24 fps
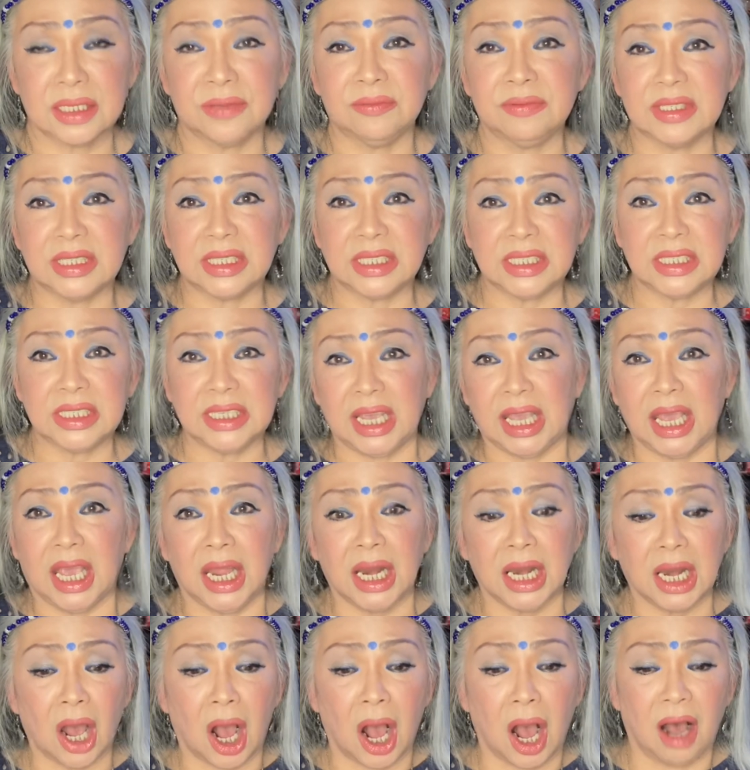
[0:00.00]
of
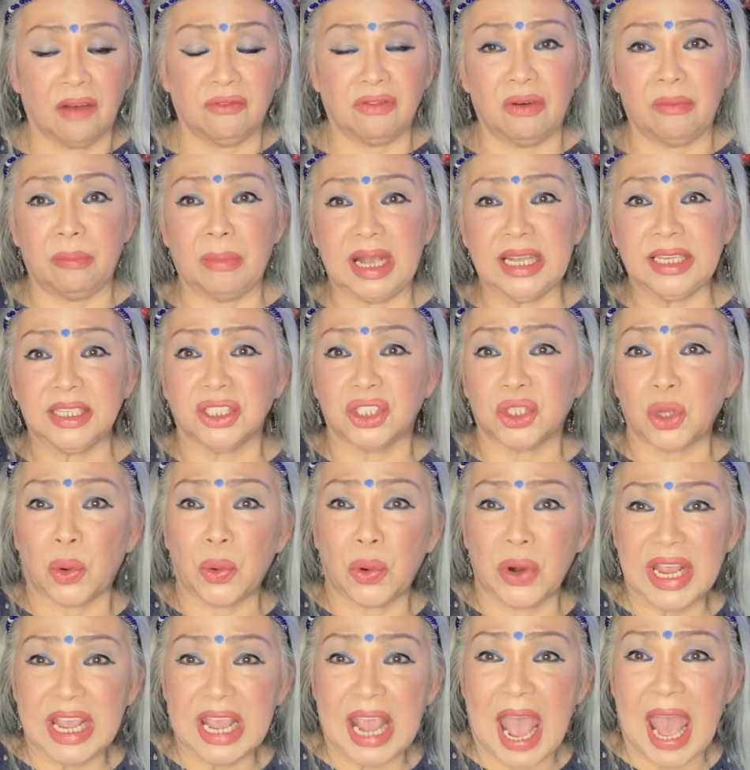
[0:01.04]
skin off of my
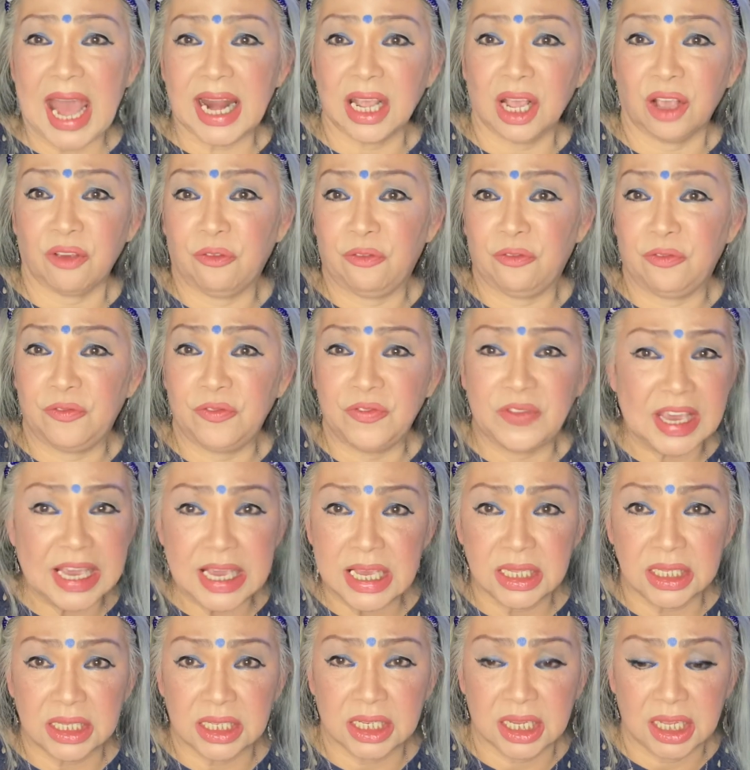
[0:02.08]
psoriatic
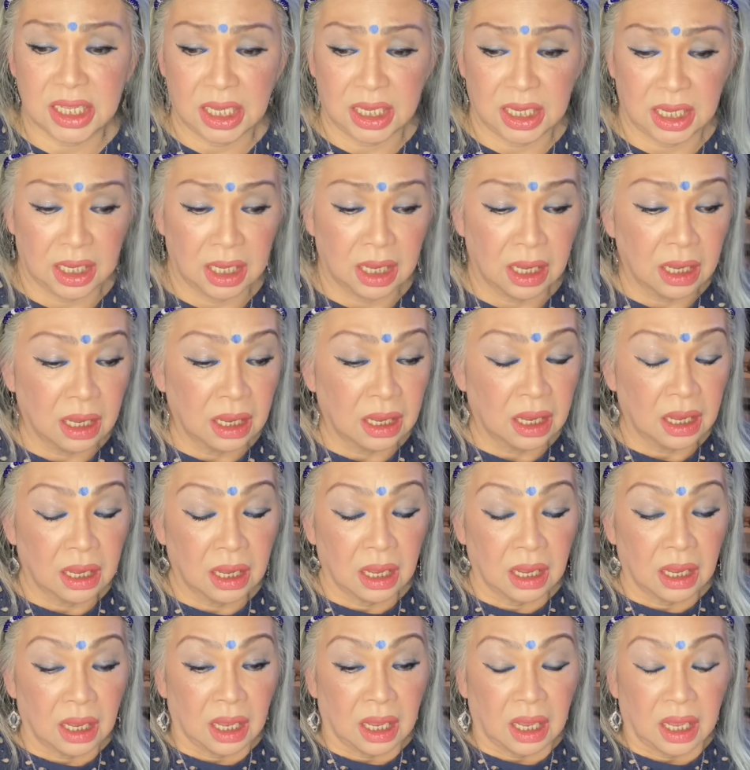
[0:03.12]
feet.
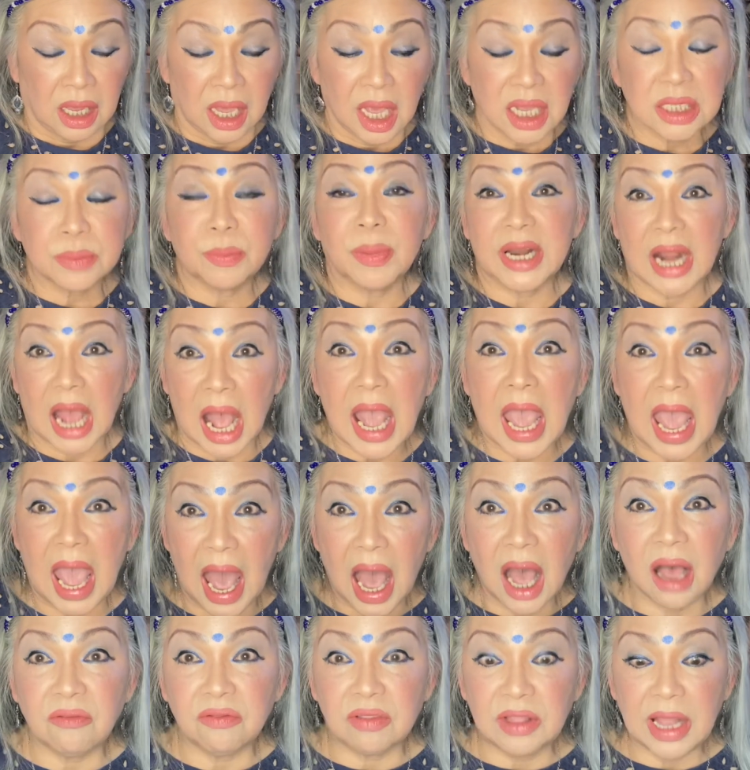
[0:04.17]
Yes, but I
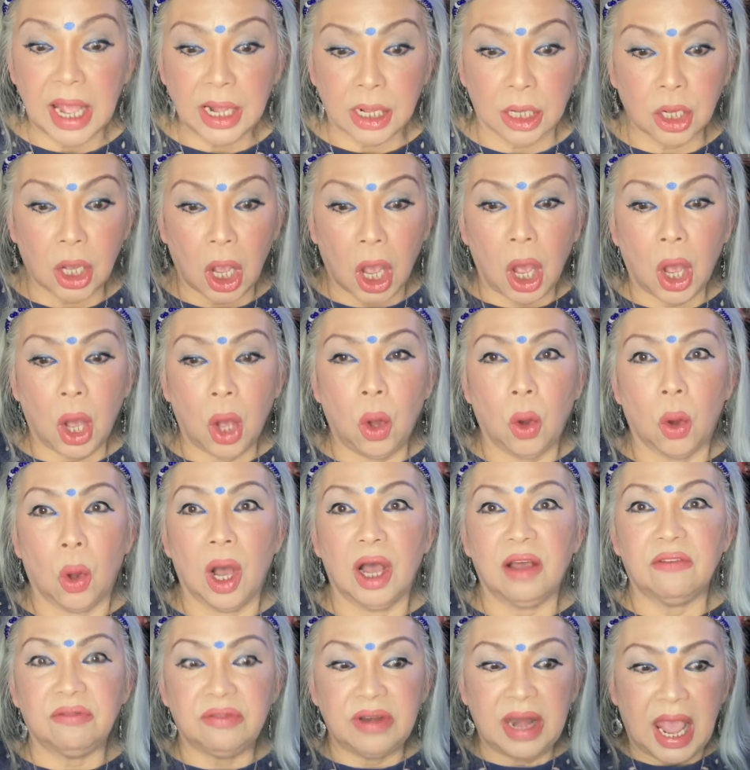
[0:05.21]
have let go
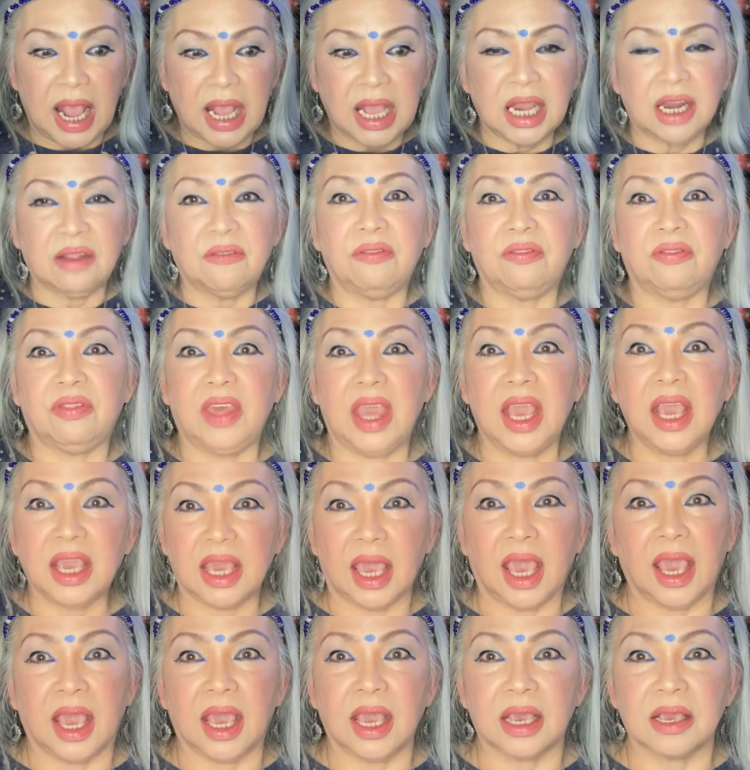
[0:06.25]
of negative
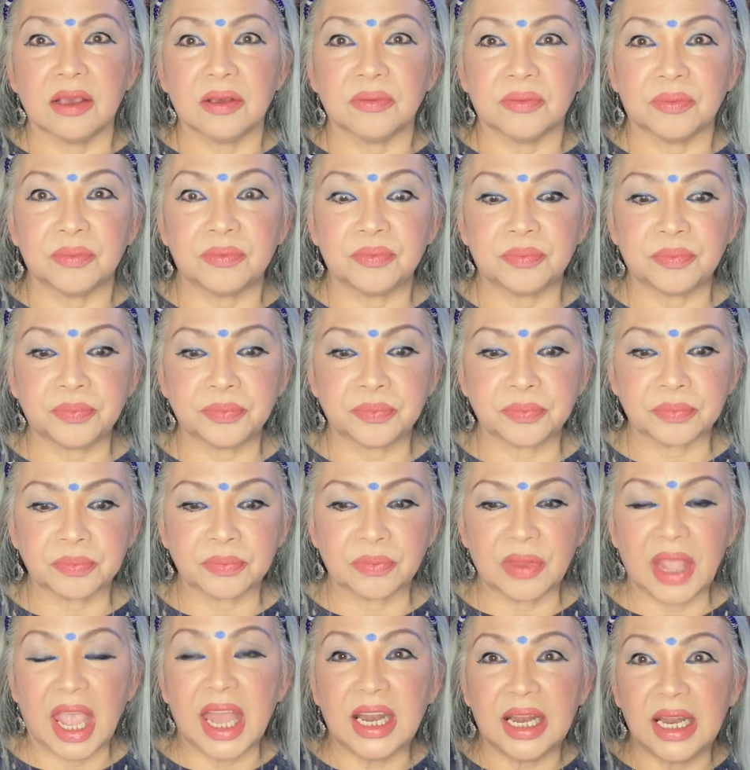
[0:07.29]
thinking
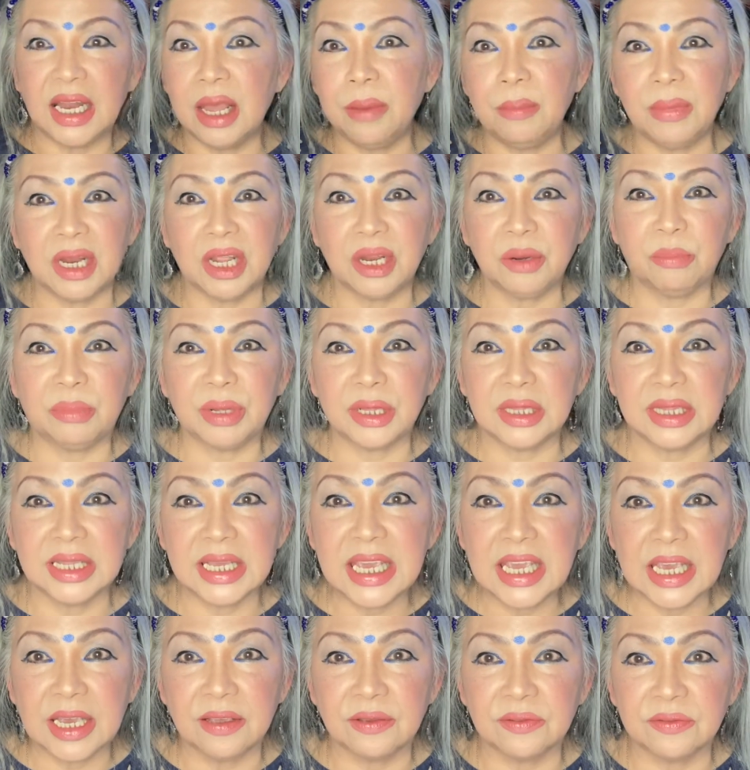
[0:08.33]
and limited
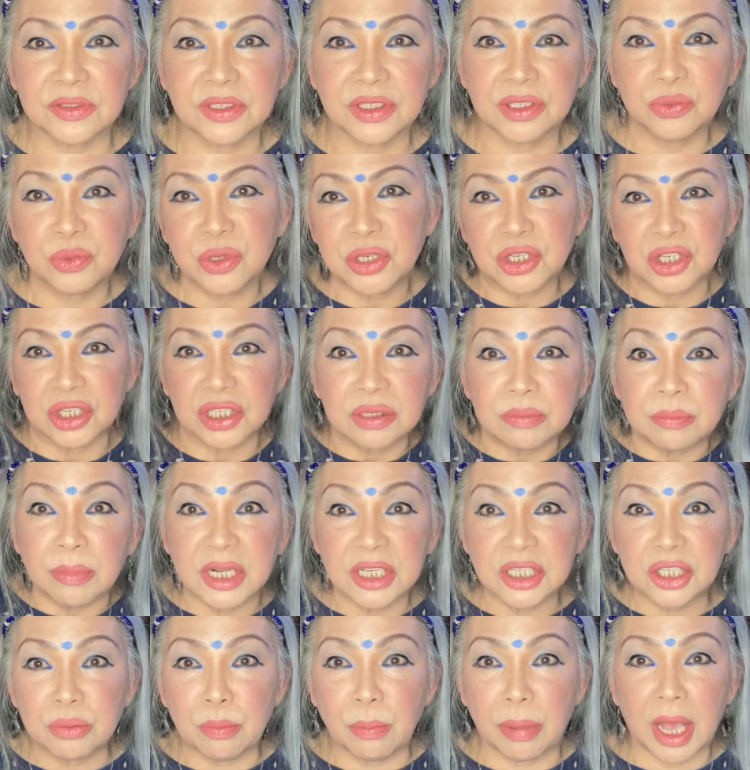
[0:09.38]
beliefs, which is
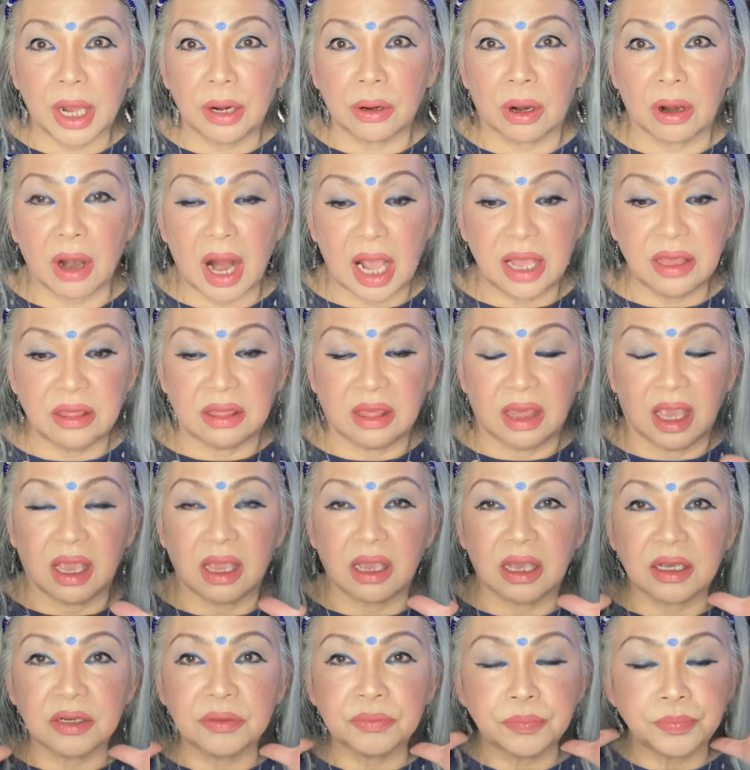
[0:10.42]
much better, I think.